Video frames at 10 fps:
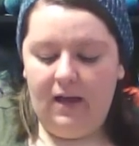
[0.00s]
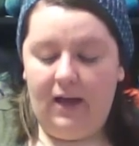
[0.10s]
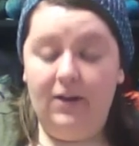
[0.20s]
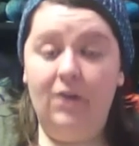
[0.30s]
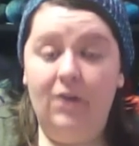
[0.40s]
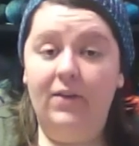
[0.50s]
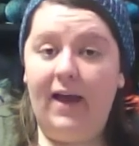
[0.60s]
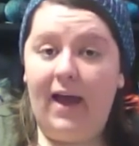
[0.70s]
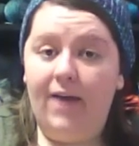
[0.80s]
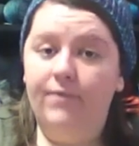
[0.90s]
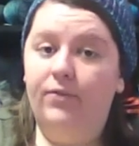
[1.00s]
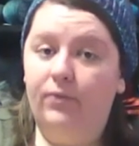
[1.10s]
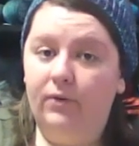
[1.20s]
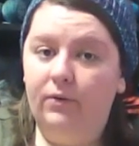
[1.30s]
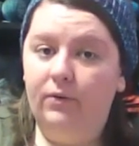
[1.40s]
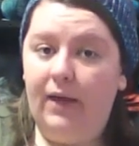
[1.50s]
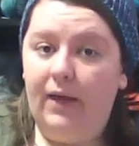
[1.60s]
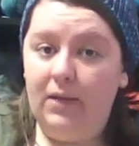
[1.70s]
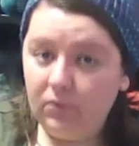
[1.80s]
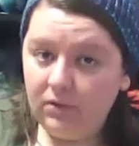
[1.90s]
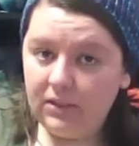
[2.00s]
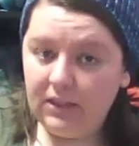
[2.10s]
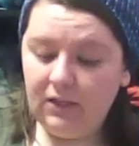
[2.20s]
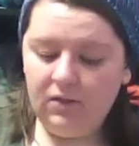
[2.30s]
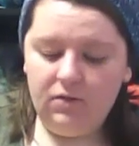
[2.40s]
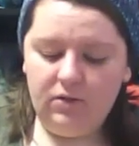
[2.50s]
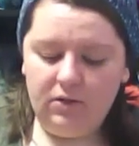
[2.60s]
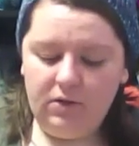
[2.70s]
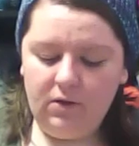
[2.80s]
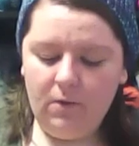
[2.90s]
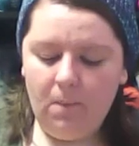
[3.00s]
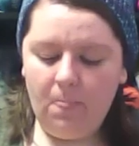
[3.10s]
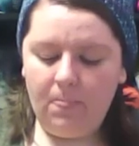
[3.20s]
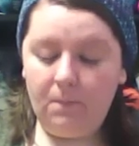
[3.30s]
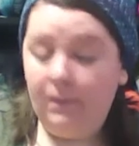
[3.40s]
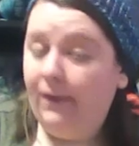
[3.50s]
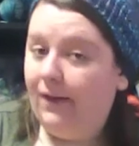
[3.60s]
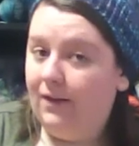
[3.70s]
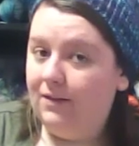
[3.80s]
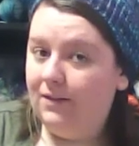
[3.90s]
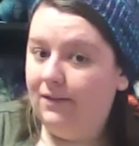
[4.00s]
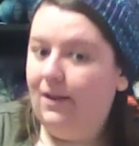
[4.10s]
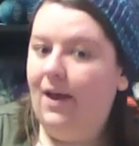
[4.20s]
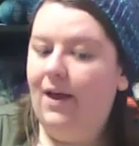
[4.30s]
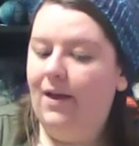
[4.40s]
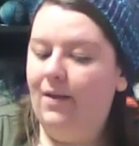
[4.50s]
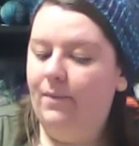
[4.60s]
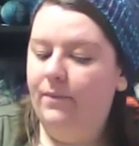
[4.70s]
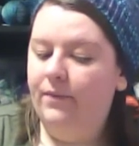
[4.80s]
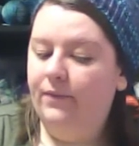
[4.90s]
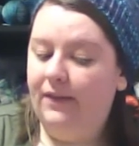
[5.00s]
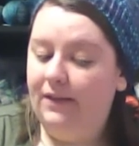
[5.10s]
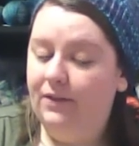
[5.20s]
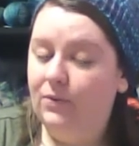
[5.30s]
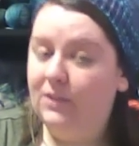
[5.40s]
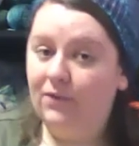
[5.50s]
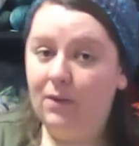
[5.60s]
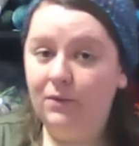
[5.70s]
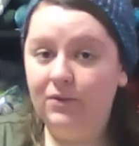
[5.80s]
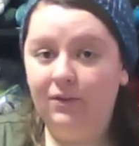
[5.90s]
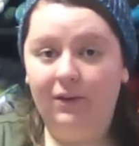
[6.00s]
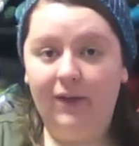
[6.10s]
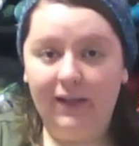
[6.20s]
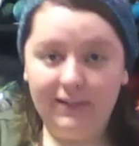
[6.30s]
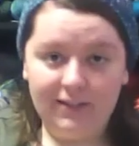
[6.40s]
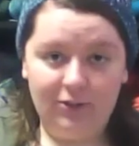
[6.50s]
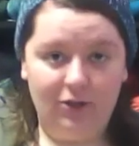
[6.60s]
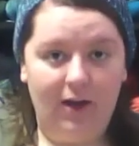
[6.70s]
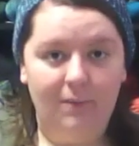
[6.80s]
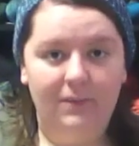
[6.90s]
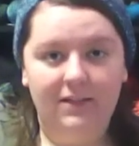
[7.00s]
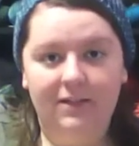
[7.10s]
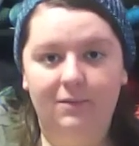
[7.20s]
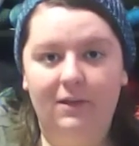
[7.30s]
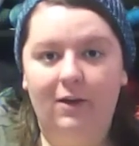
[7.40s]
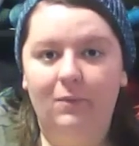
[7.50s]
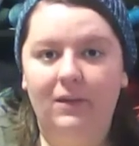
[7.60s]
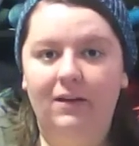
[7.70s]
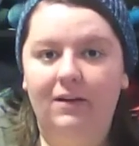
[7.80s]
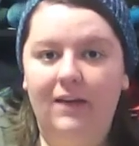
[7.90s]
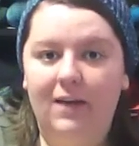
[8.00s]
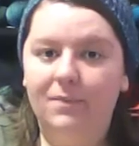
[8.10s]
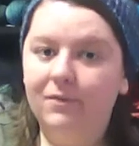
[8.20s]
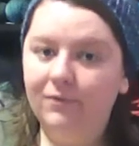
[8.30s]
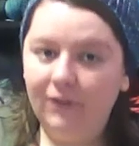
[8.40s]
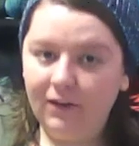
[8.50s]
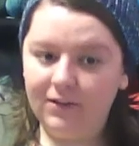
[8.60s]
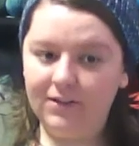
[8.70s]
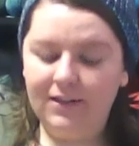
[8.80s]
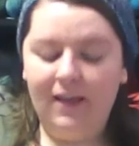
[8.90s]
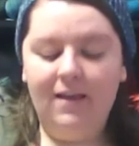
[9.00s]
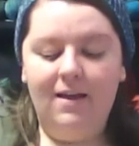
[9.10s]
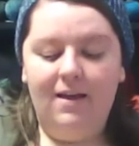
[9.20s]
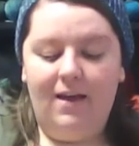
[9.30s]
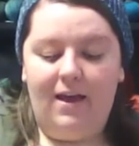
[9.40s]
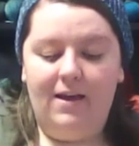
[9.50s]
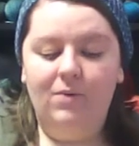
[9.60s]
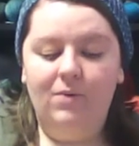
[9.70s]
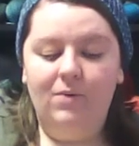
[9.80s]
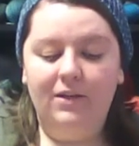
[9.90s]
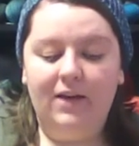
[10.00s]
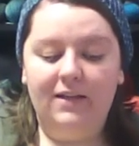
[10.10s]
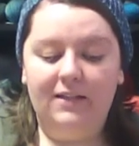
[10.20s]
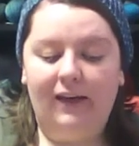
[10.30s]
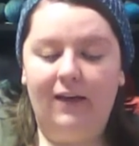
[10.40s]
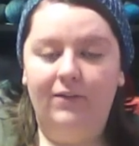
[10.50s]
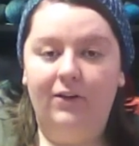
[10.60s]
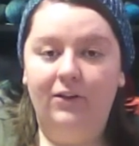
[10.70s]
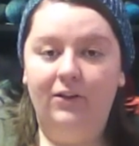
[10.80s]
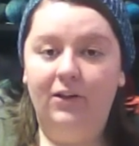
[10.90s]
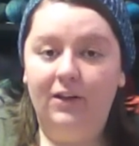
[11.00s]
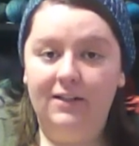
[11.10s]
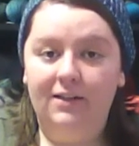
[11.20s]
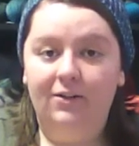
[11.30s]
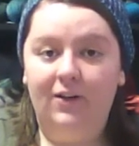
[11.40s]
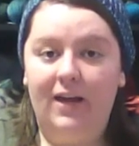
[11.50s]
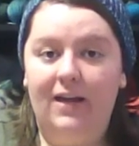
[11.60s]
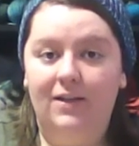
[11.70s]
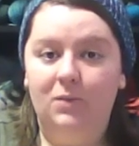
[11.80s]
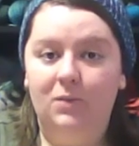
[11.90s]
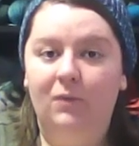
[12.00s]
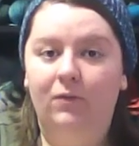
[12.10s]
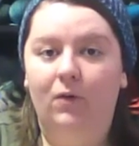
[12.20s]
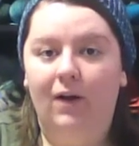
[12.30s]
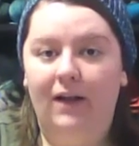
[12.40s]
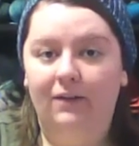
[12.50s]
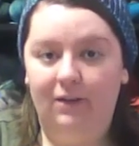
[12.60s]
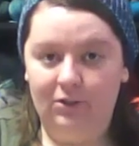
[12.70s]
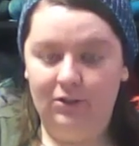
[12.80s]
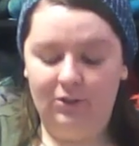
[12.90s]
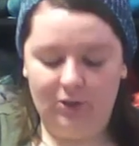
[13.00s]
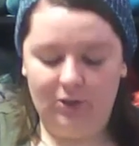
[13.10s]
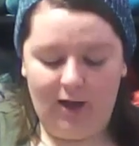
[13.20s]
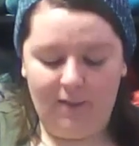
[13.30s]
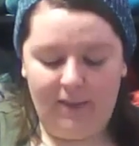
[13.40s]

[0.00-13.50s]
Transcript: I know that I have through April to get those to you, but the Twist Fiber Studio Etsy shop is going to be opening on April 1st. And I want you guys to have all your goodies in your hands before I launch the shop.